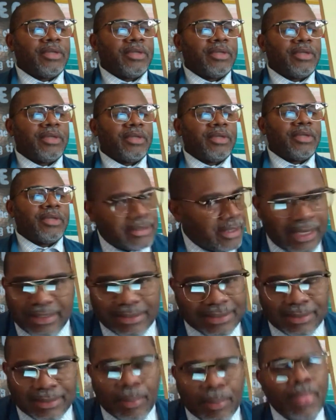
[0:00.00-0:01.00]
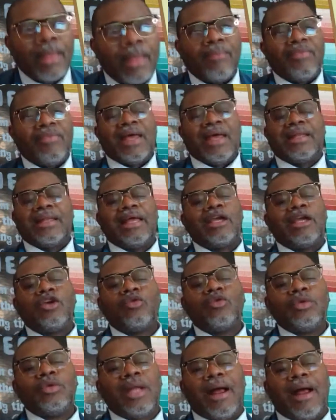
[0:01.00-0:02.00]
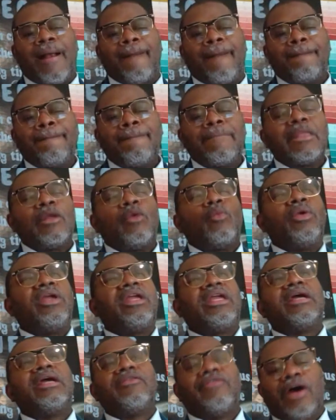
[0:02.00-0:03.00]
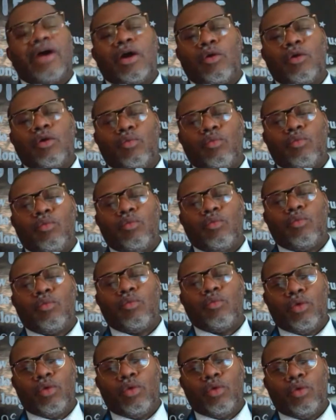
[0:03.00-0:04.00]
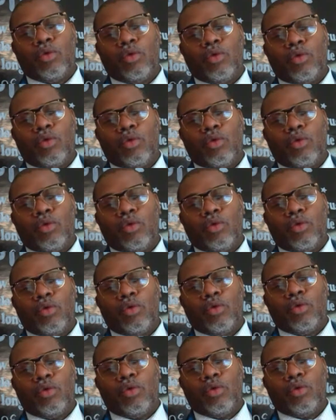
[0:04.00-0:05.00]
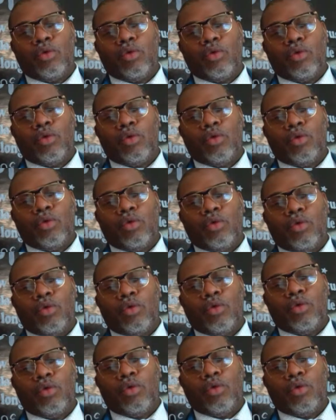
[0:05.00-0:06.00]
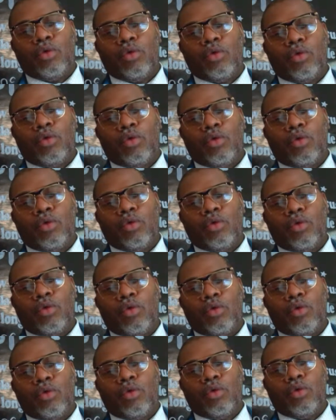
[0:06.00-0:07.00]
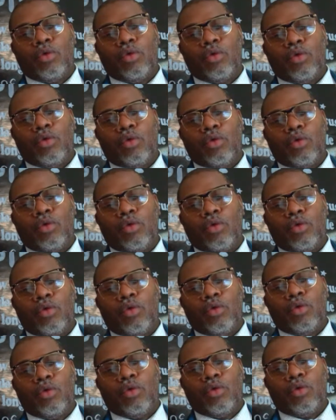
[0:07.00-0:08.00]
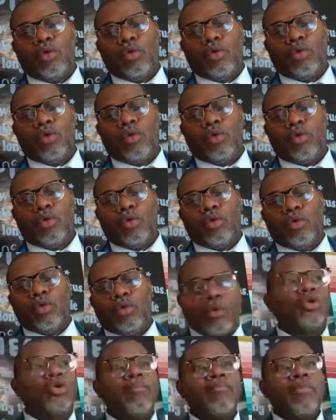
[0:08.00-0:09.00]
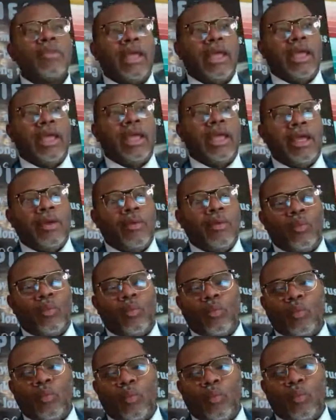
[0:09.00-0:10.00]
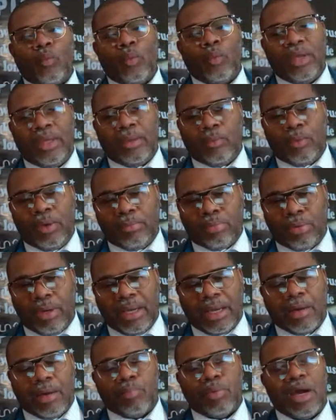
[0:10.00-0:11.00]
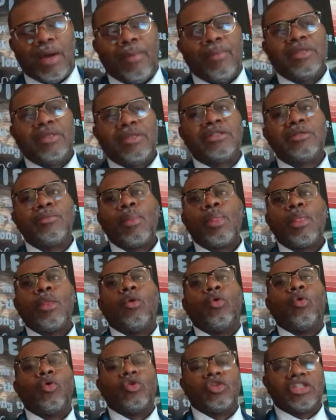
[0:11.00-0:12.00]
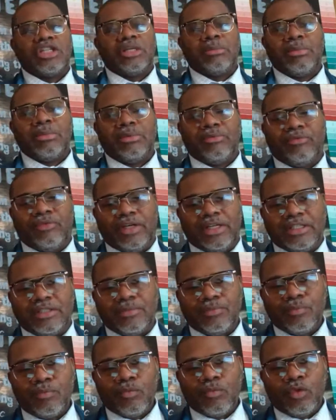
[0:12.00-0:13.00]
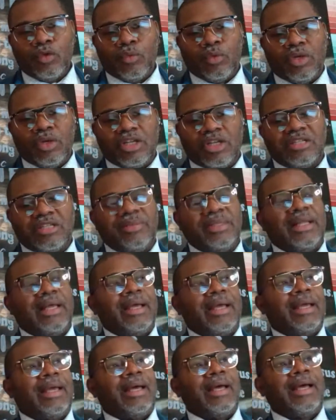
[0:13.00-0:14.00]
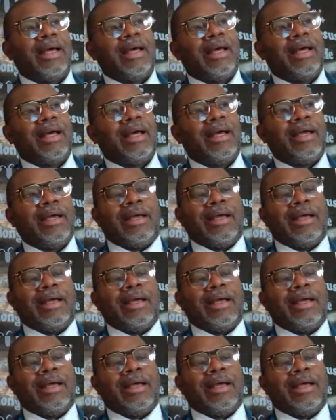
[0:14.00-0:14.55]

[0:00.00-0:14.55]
he does it. Not, not like you and I. We give our word, we make our promise, and something comes up that is beyond our, our control, and, and we we break our promise. Or some of us will just be like, ah, I